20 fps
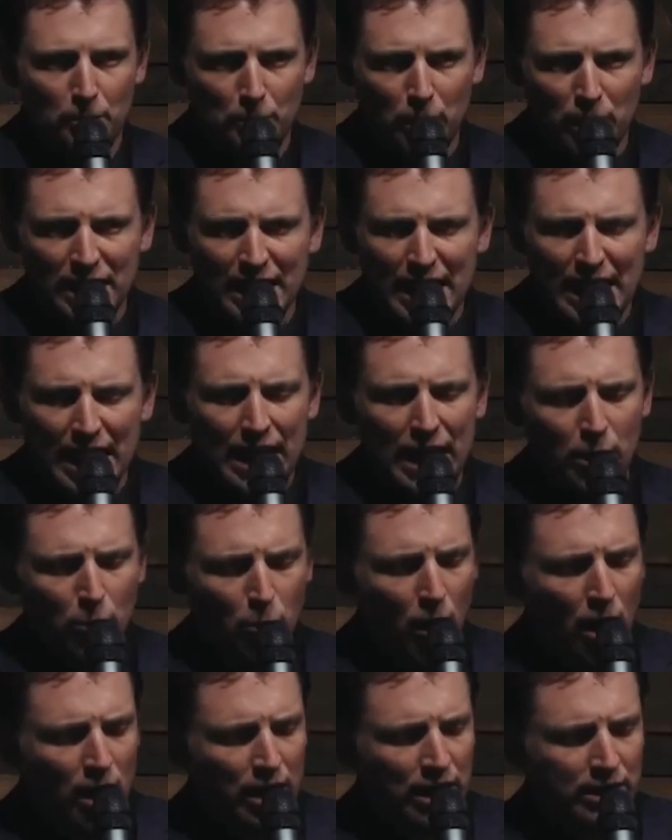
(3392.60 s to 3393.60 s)
But he
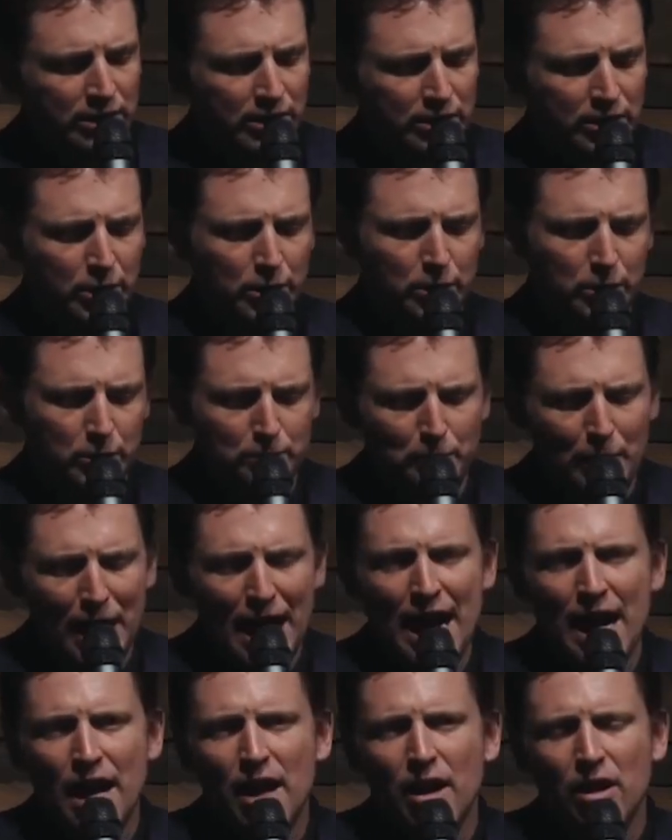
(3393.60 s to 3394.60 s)
wanted to
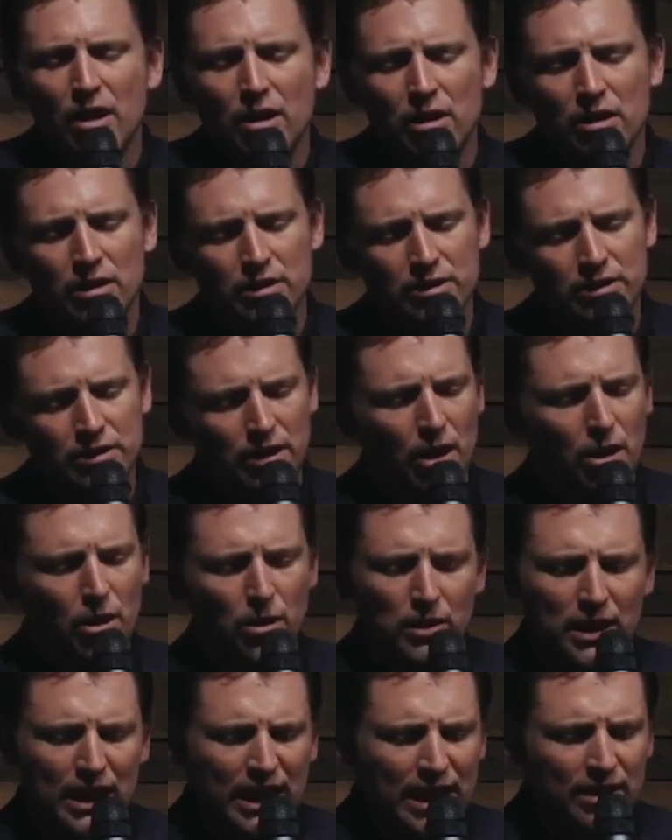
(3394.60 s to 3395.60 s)
bail,
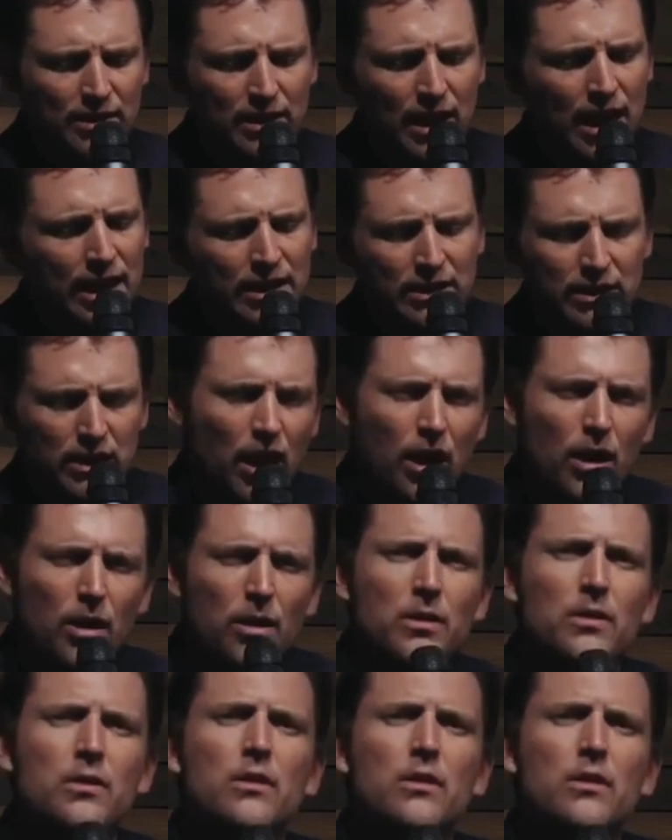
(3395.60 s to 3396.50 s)
so he let go.